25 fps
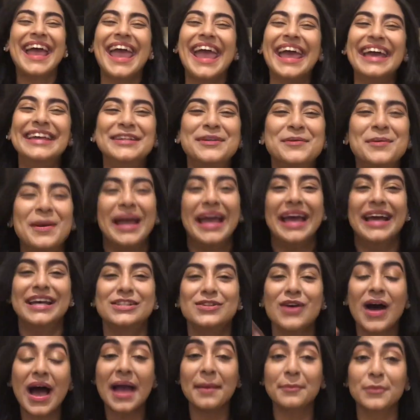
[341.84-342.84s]
Anyway,
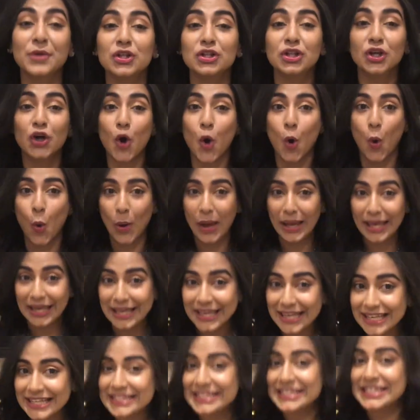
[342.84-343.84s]
so I'm gonna go
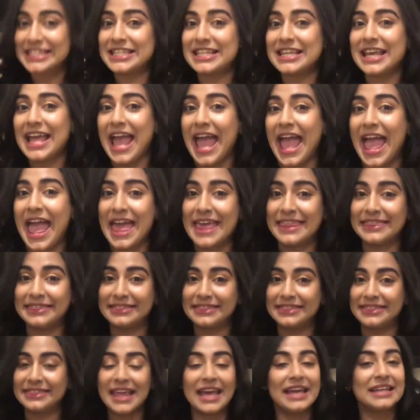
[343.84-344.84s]
eat
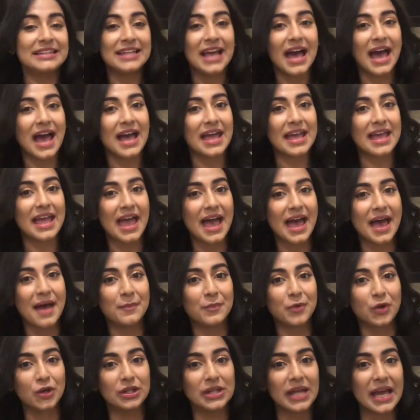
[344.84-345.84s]
and then I
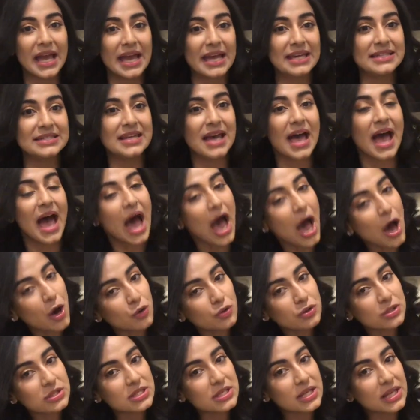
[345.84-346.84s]
am gonna head
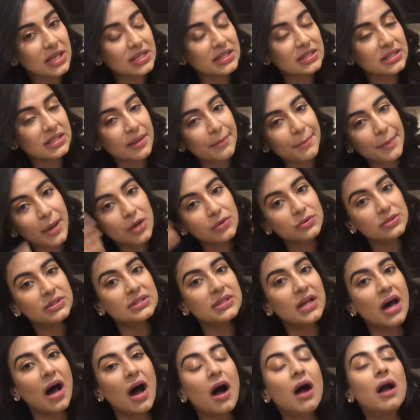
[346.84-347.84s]
out in about
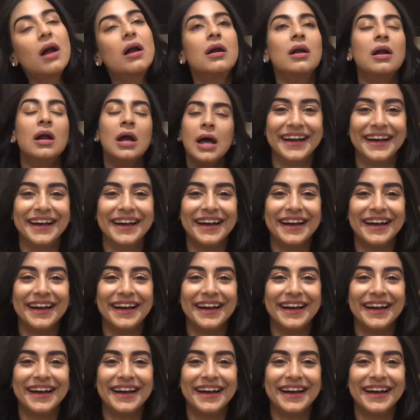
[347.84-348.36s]
an hour.